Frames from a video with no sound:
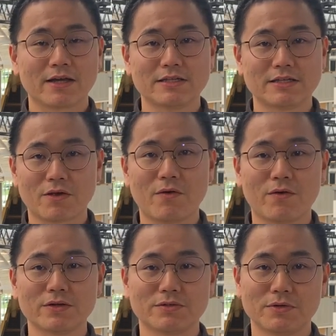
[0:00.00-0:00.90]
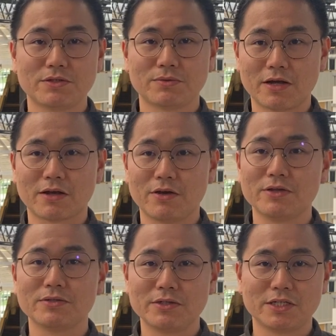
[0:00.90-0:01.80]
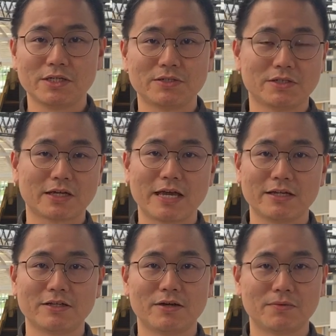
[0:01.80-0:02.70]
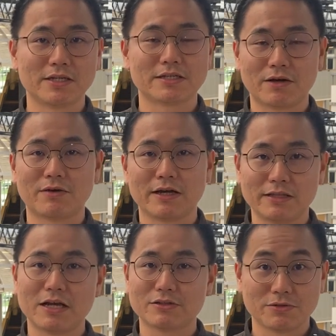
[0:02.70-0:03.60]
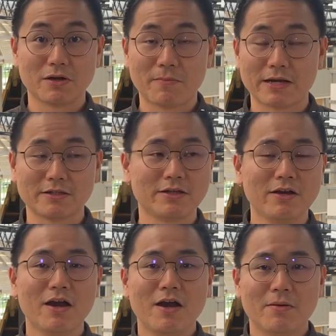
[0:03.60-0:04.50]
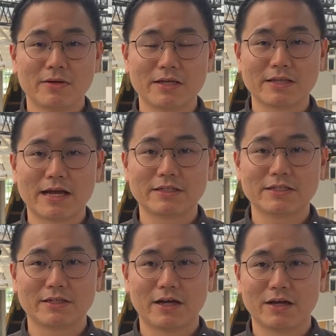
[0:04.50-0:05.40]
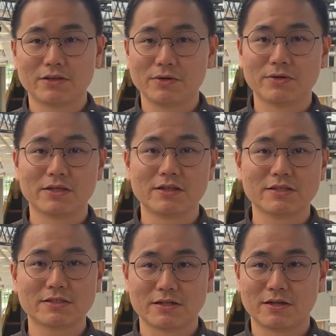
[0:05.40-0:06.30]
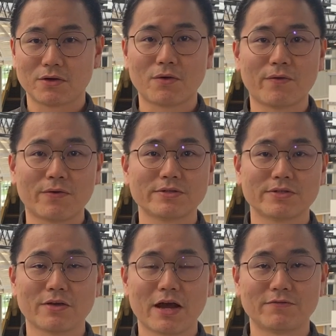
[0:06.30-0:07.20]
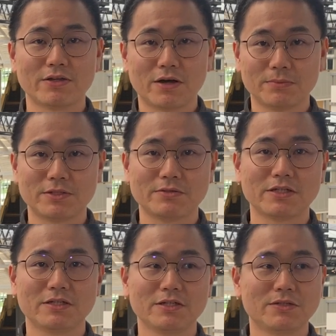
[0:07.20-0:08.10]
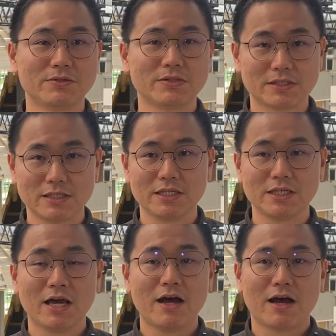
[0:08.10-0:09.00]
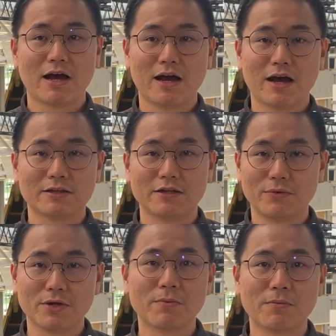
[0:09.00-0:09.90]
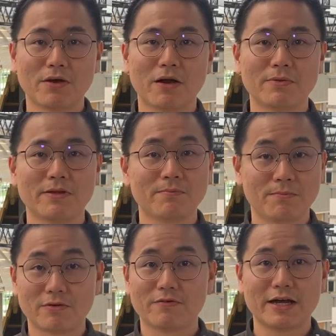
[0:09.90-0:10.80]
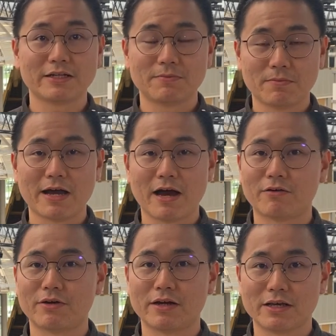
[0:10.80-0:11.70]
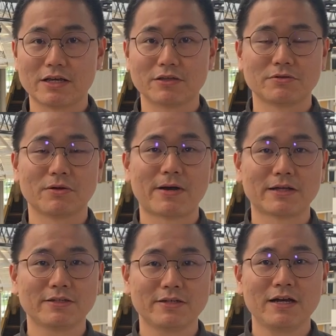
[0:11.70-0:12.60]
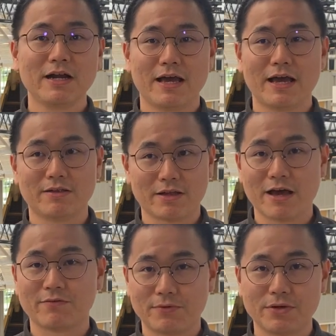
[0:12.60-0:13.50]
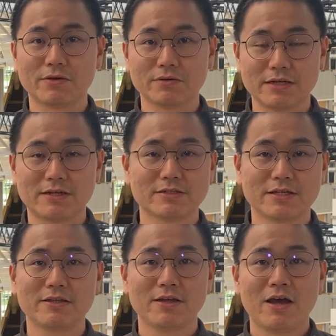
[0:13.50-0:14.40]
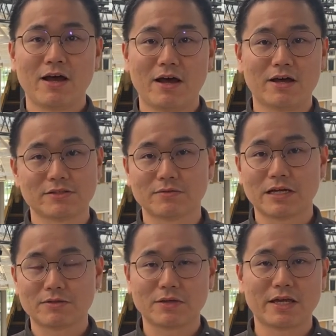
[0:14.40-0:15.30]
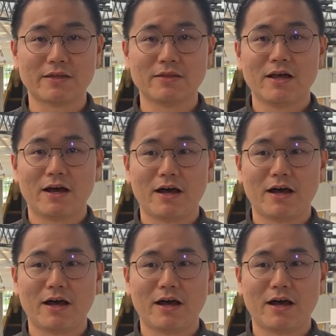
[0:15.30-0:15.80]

it's a course which we are going to teach together with our industrial partner, meaning that during this course, you have the opportunity to see the real problem provided by our industrial partner and have real data set so that you can